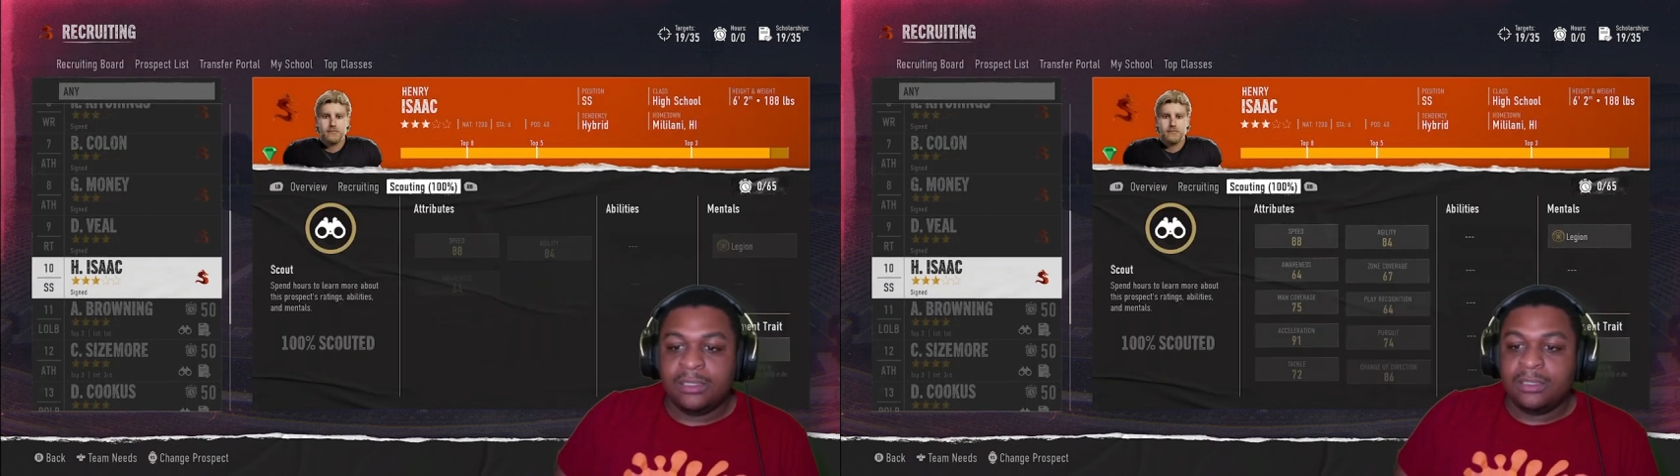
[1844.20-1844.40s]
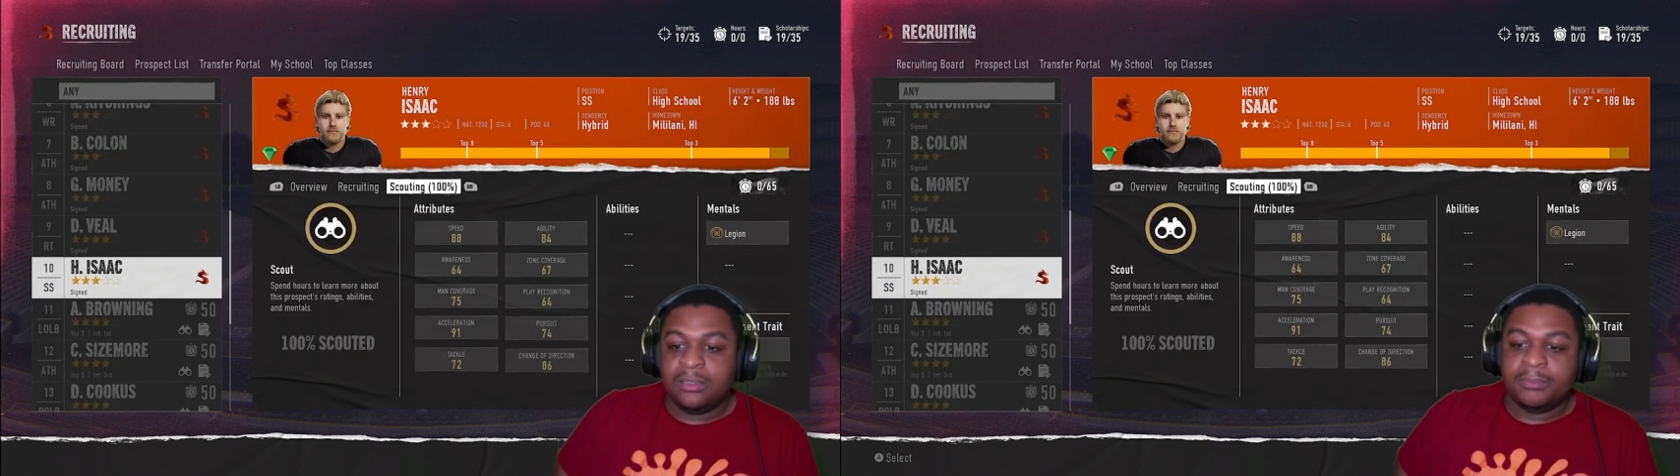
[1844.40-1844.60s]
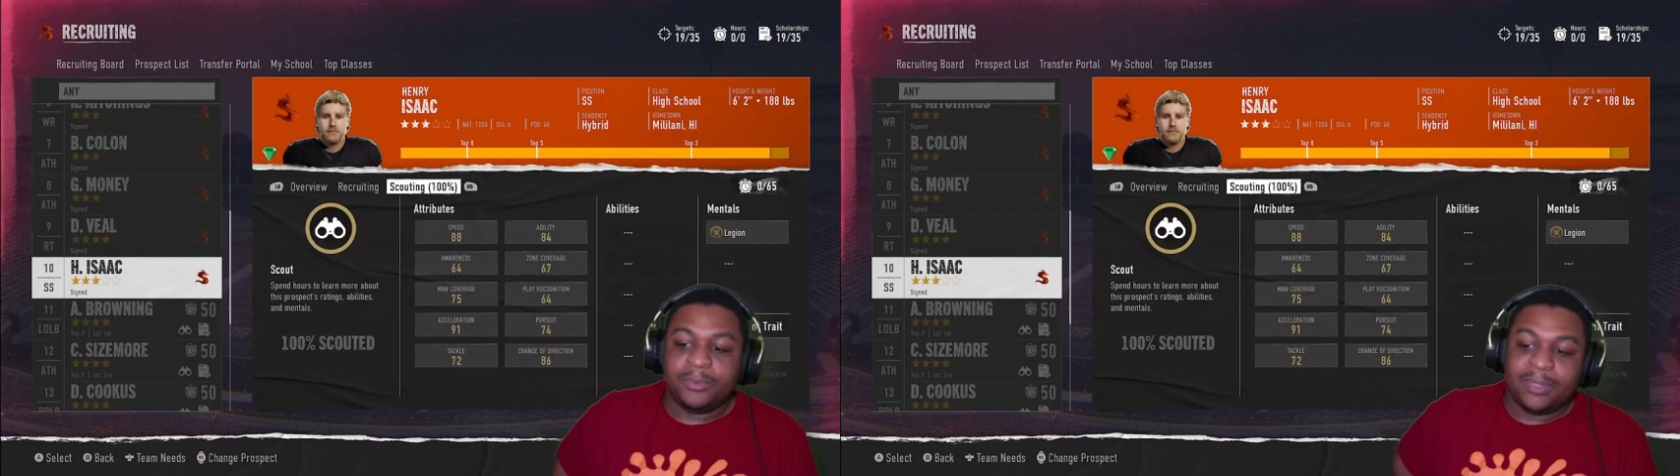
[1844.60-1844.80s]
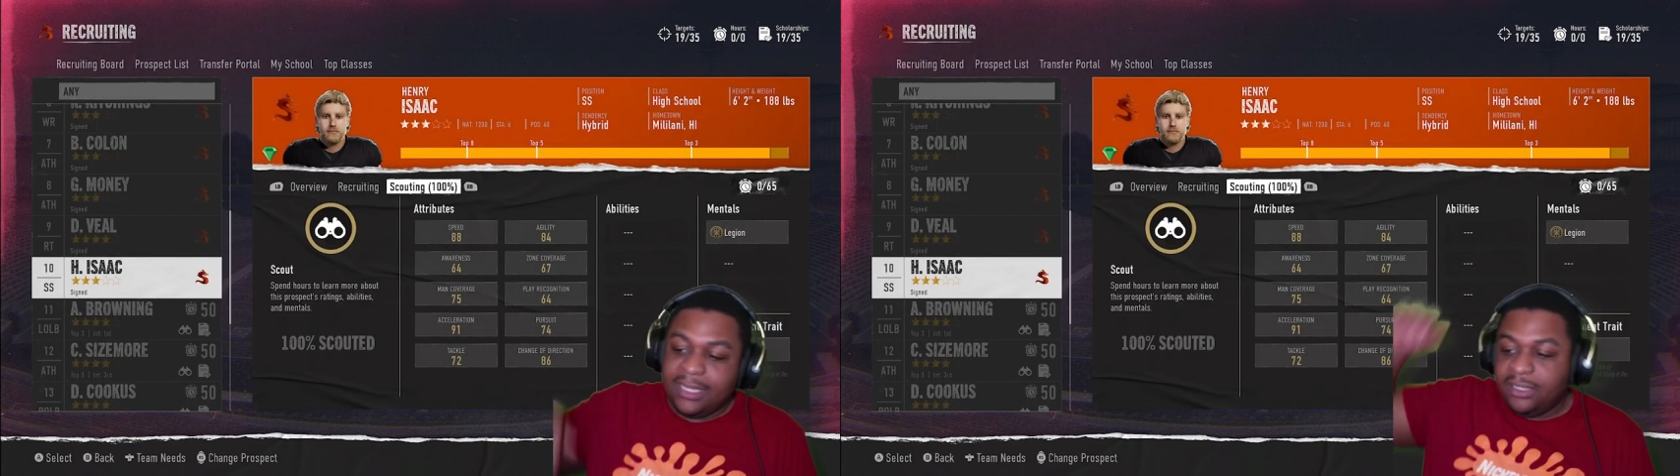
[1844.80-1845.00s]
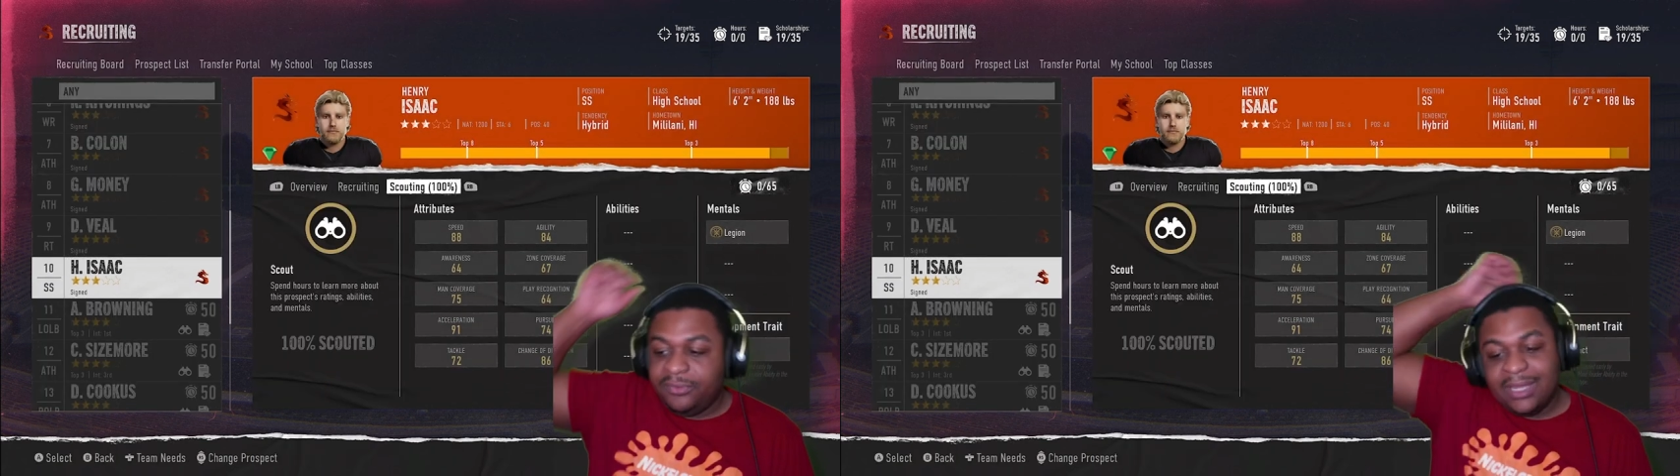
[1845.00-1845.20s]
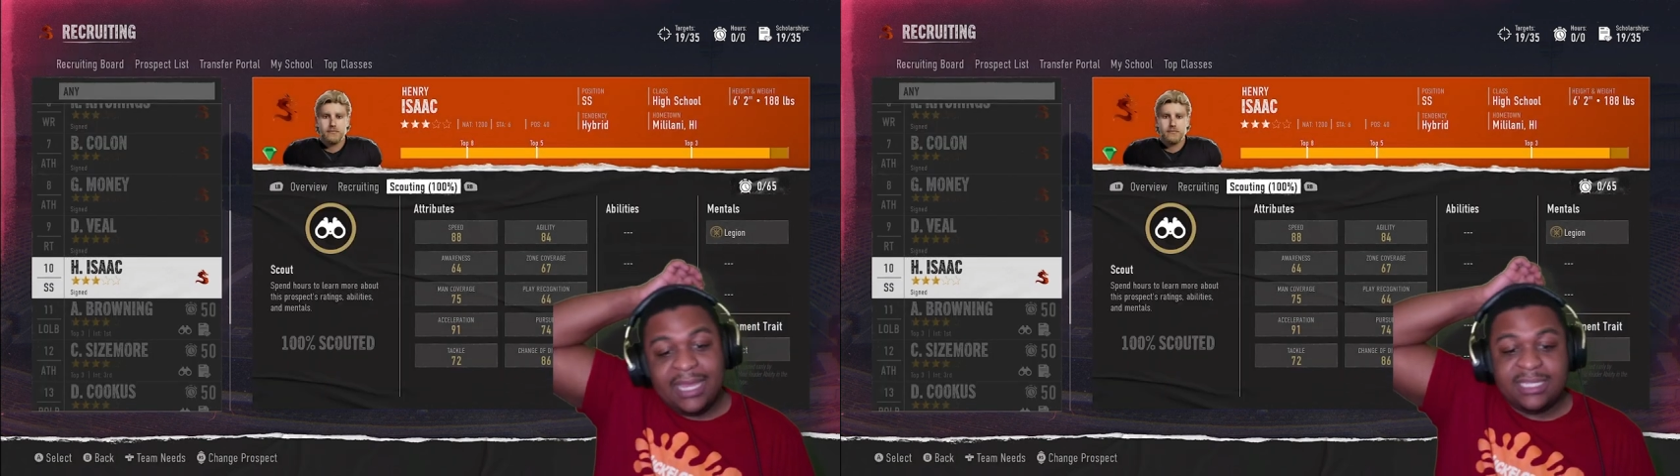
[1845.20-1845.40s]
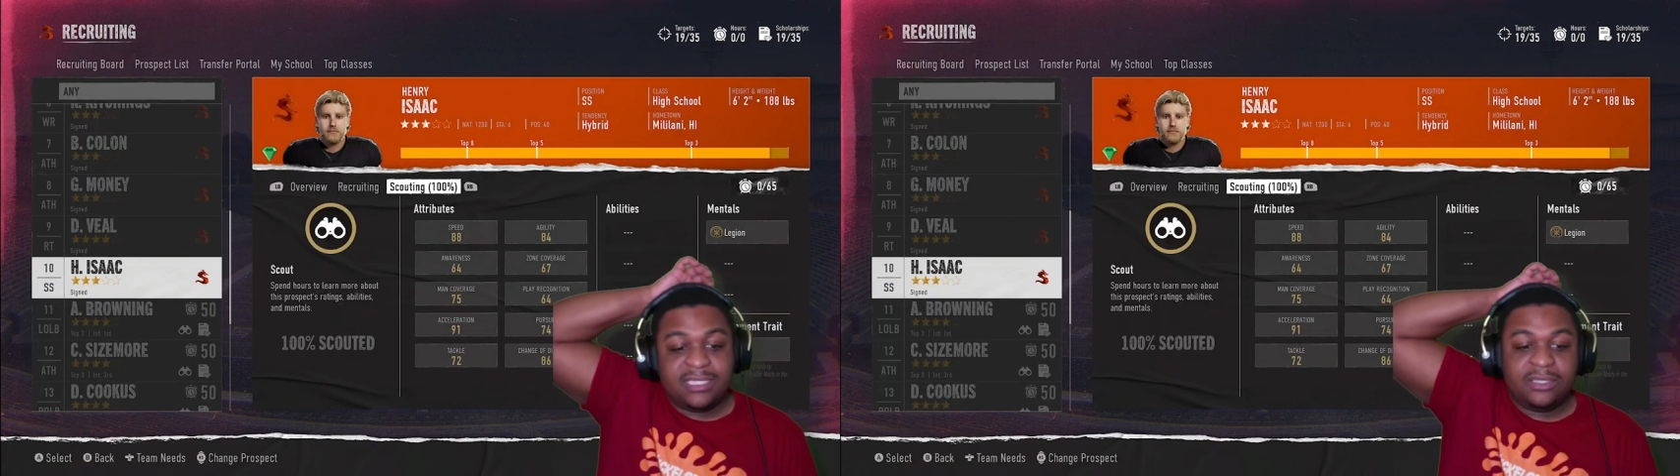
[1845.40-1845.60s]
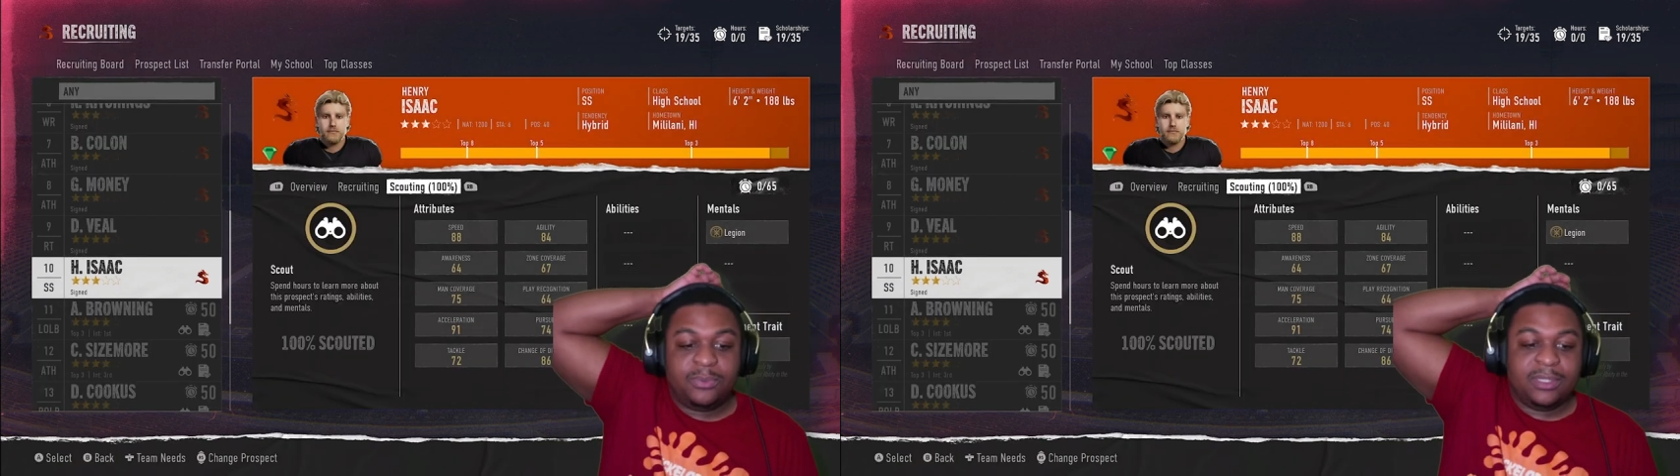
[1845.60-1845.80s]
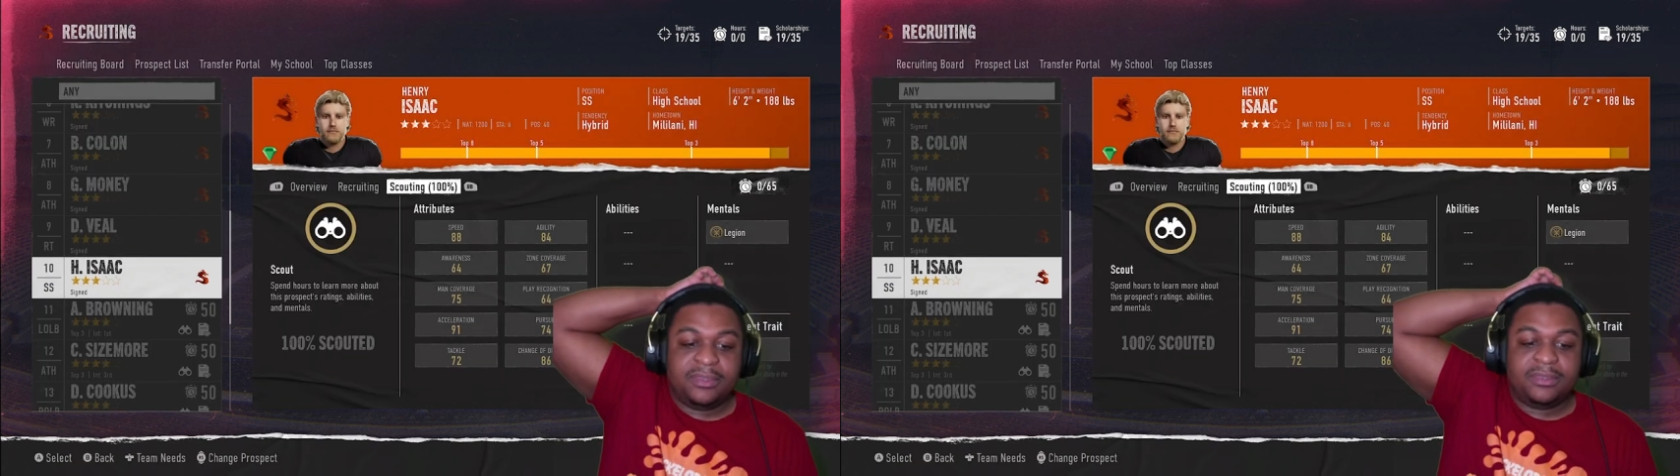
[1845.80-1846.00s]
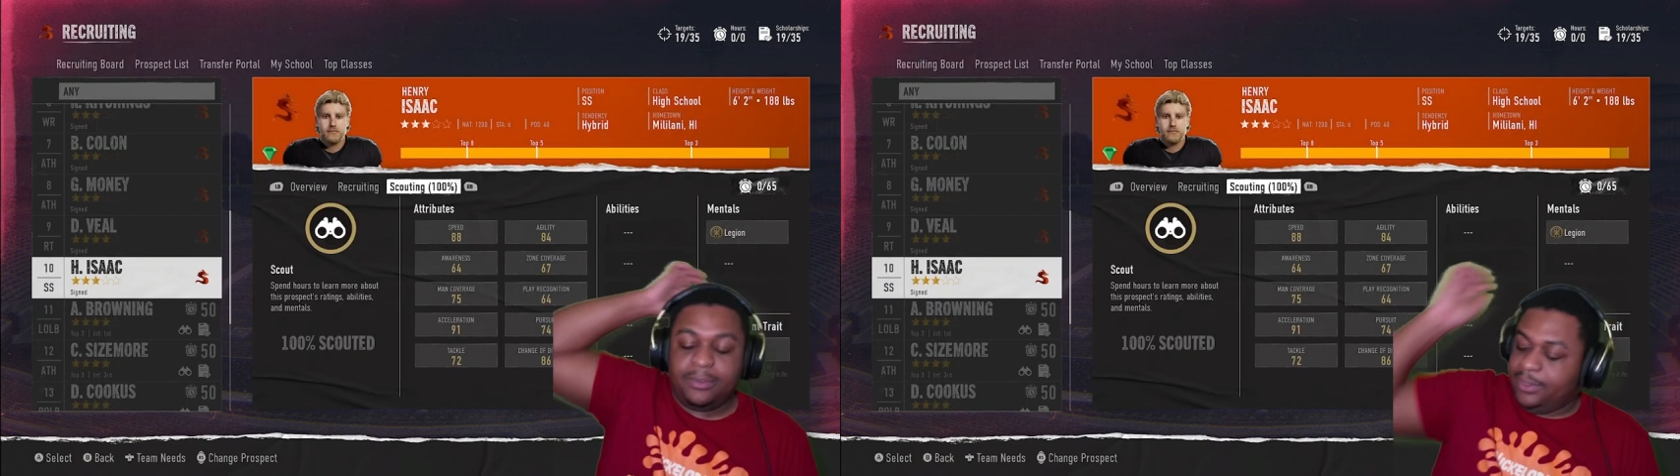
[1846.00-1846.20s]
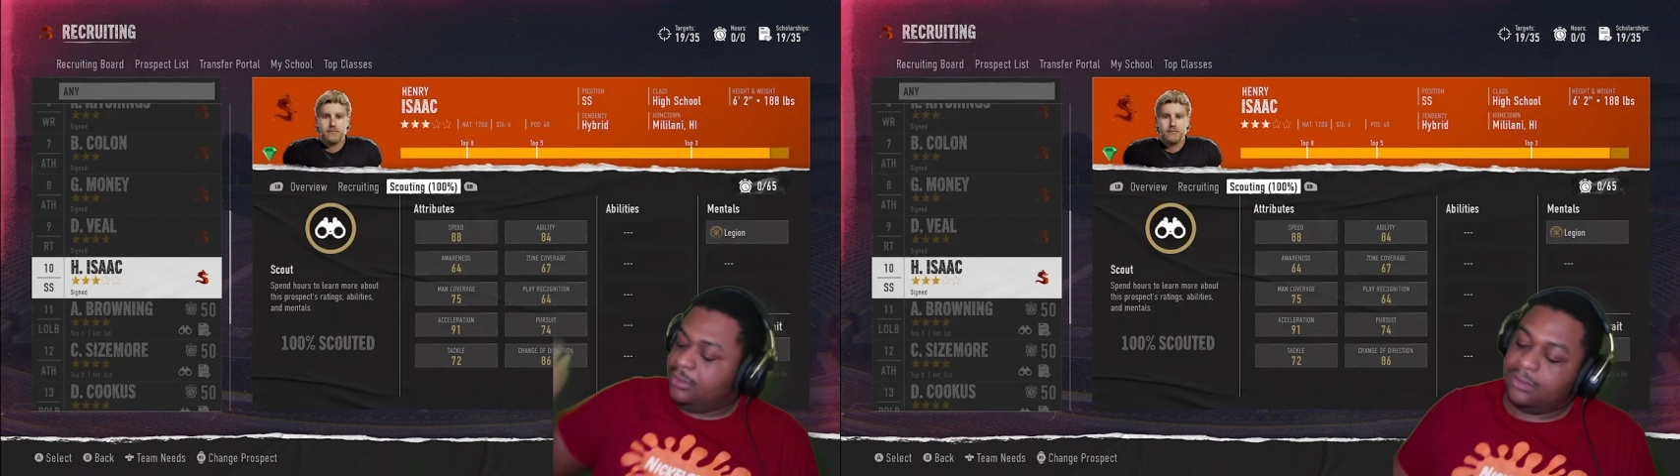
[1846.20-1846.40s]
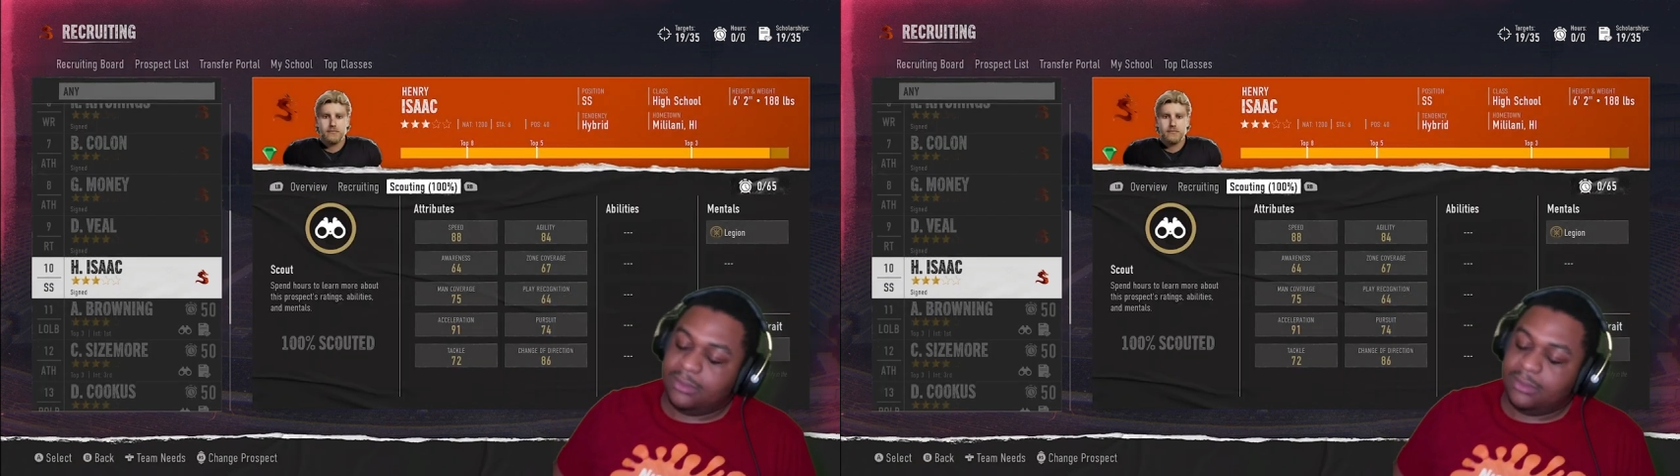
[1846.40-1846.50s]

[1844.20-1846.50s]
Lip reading: But we got Henry Isaac with... Oh, wait.